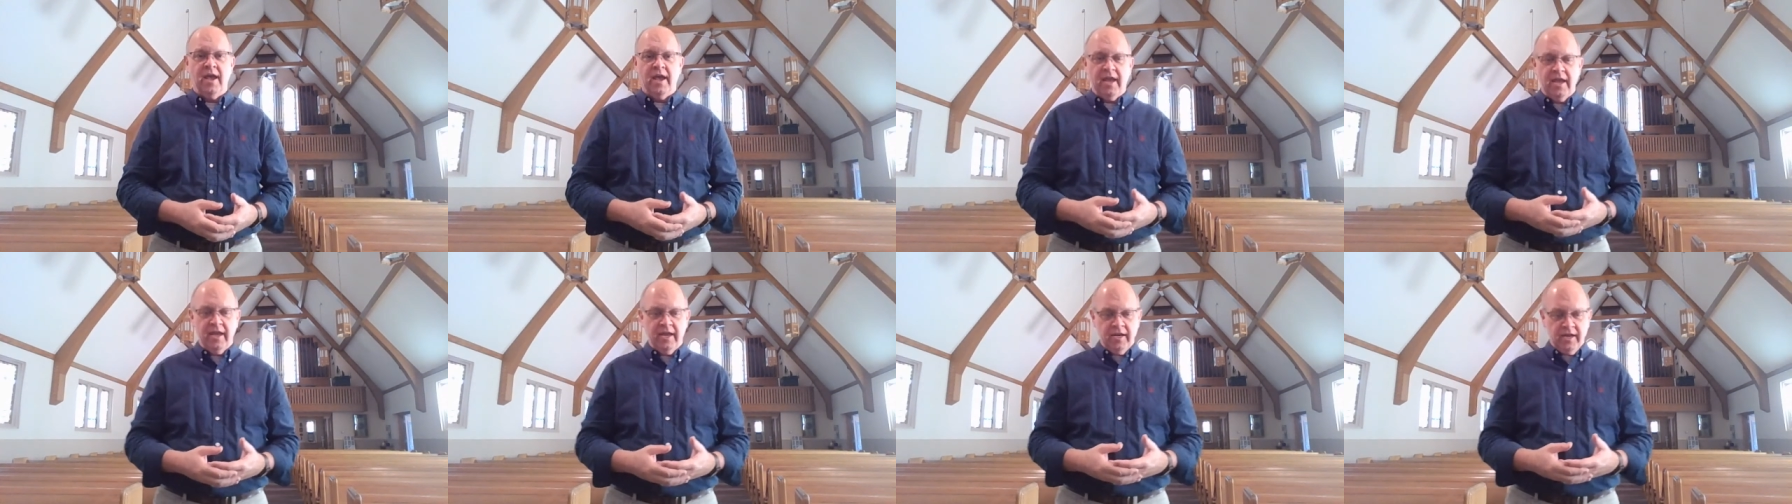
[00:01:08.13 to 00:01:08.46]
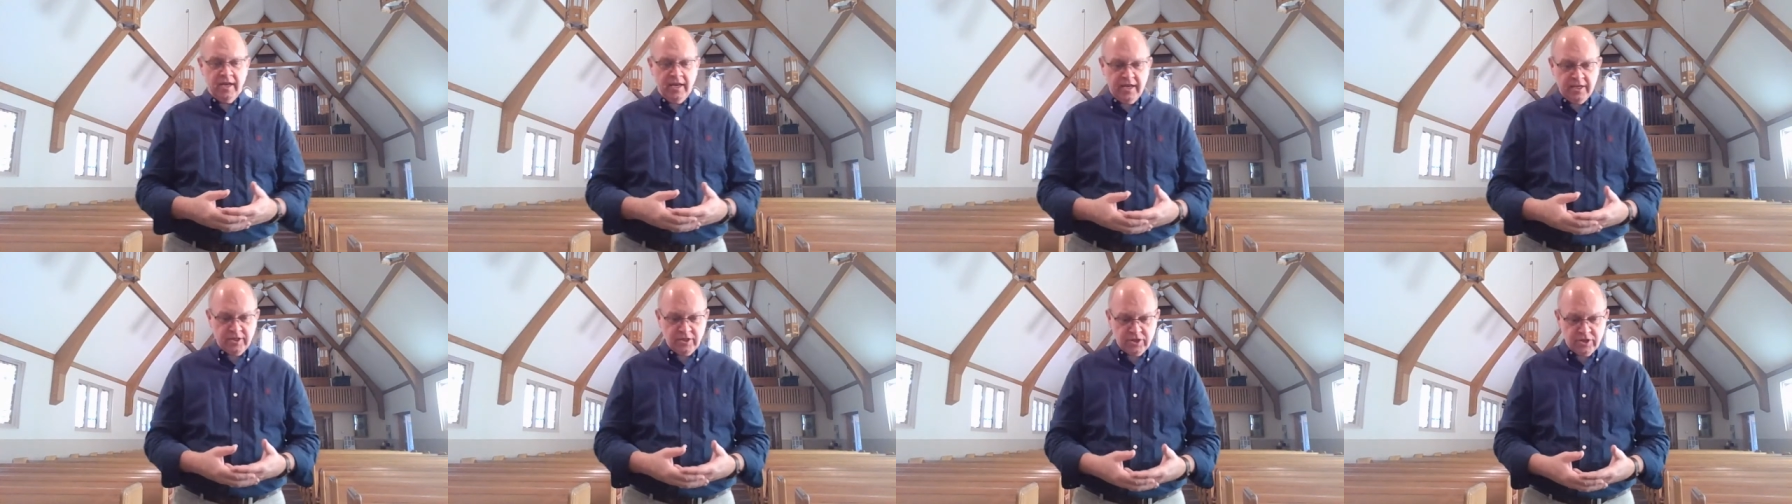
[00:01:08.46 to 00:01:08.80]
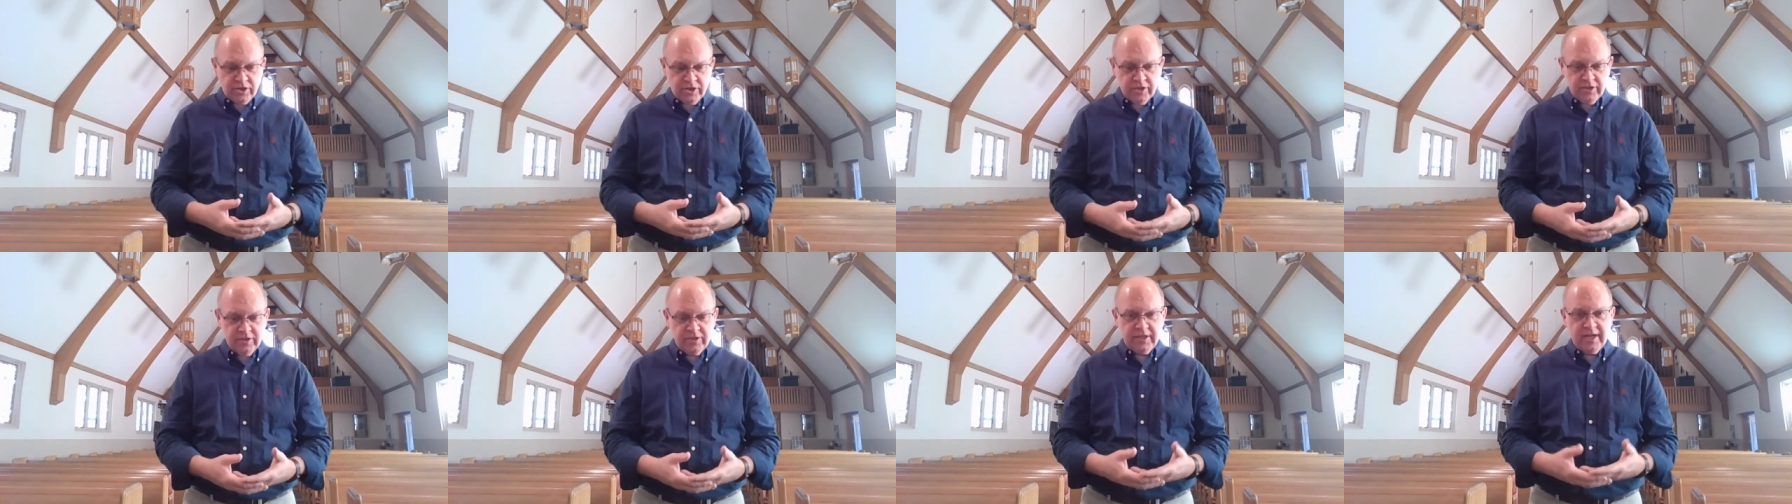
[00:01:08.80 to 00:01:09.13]
it
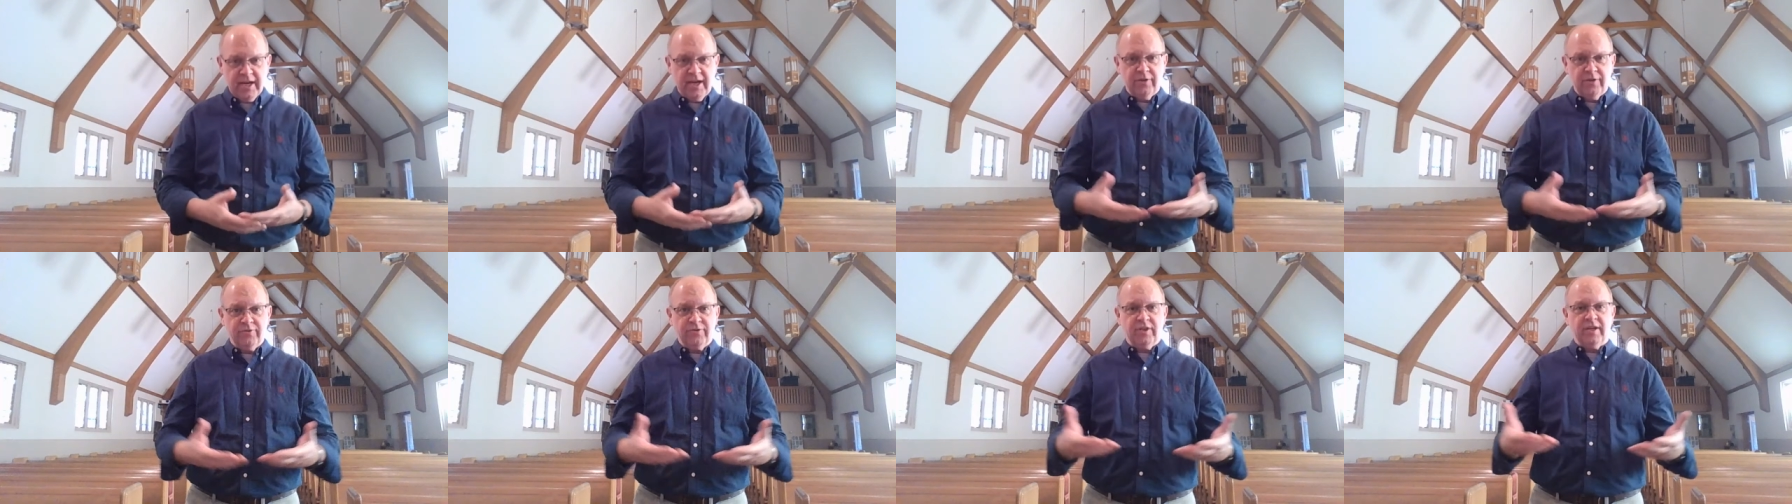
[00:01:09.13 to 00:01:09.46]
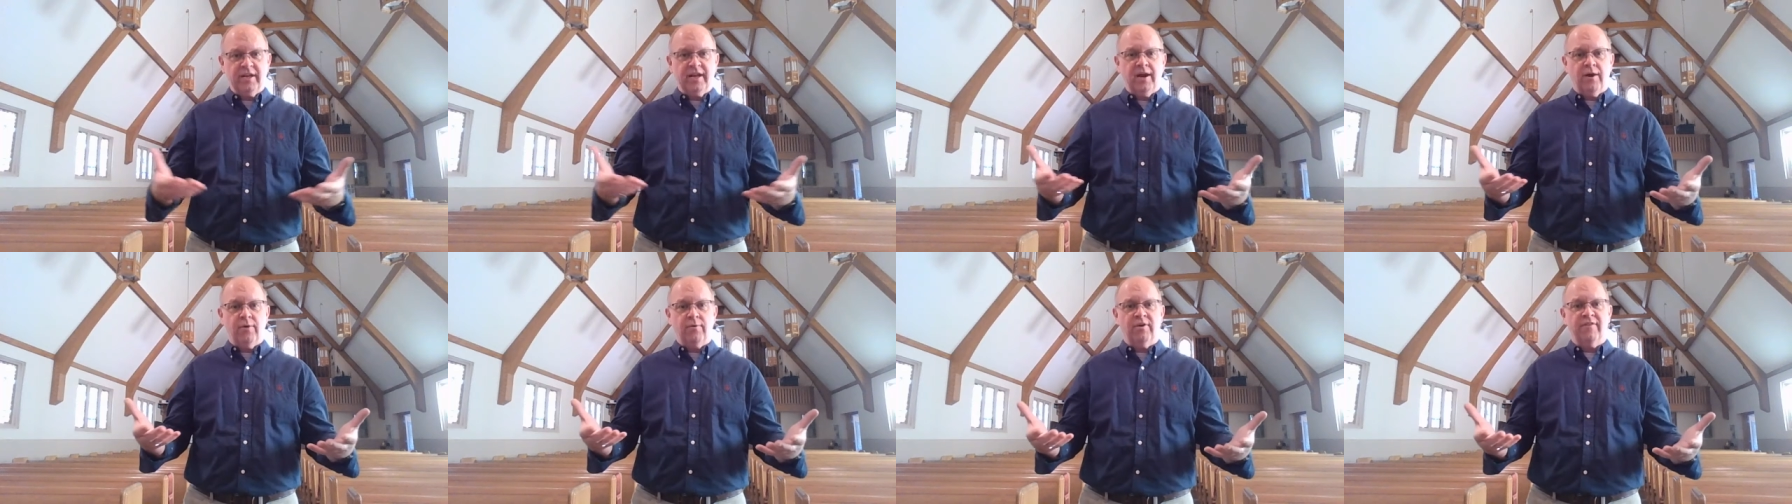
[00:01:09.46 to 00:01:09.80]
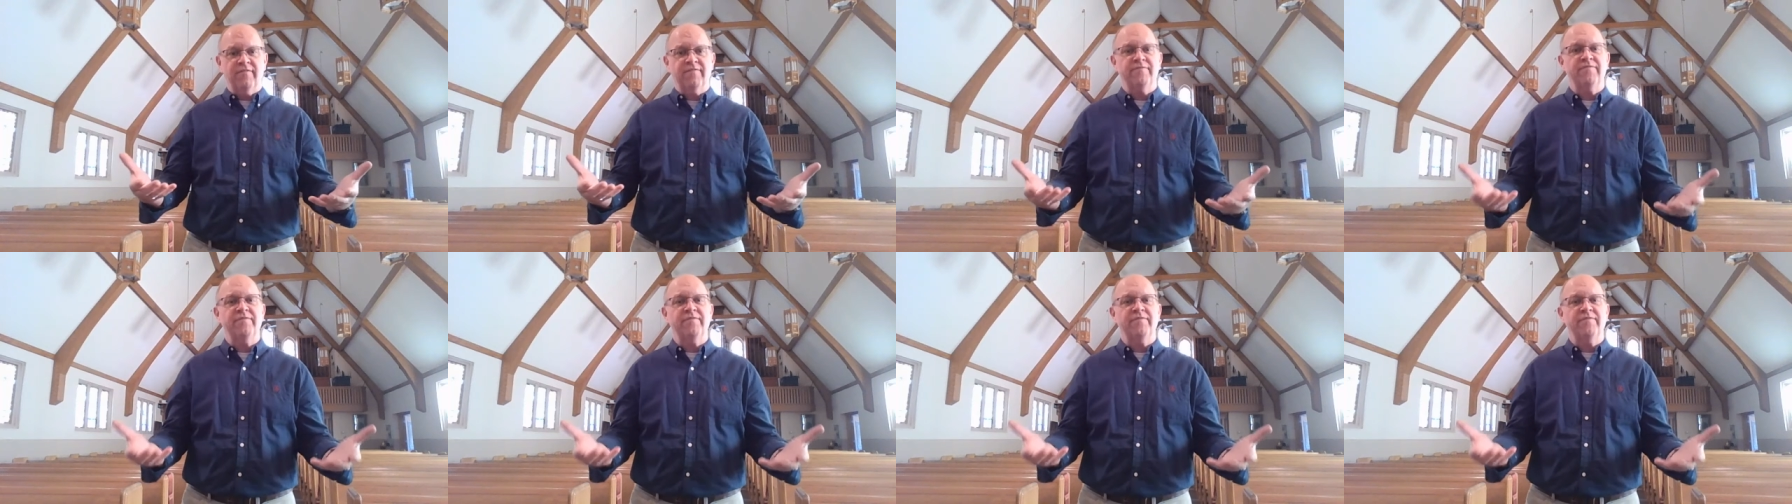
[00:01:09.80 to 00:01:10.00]
turns out that our